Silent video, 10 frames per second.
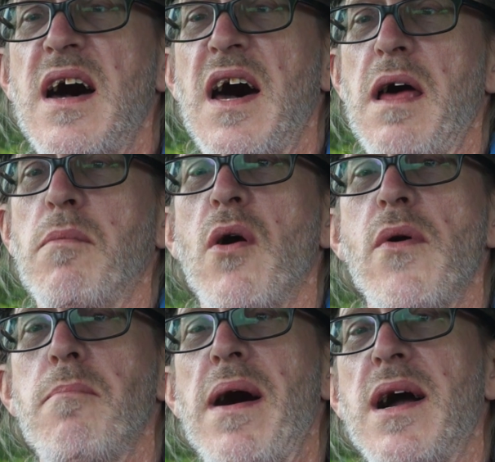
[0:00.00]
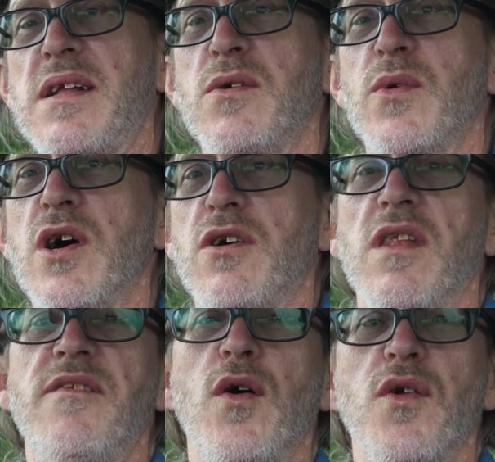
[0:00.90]
and I'm going back to work
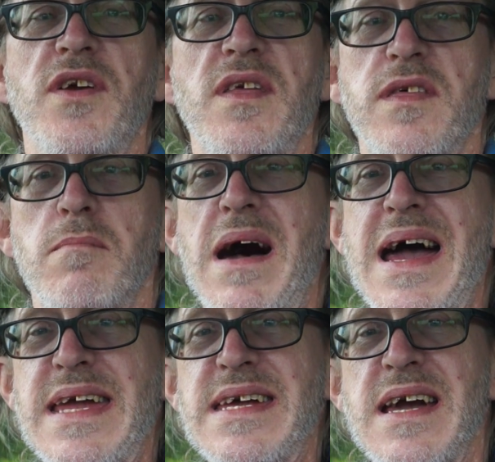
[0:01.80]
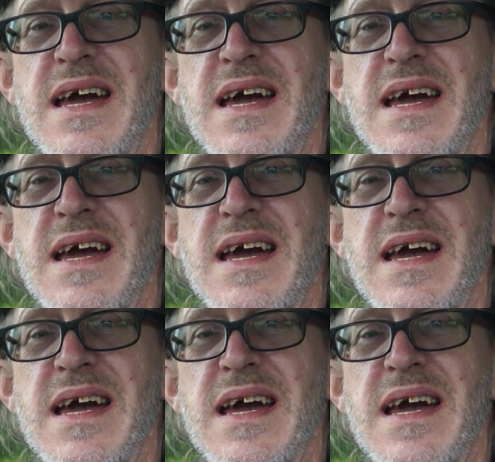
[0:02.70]
on the 14th of May,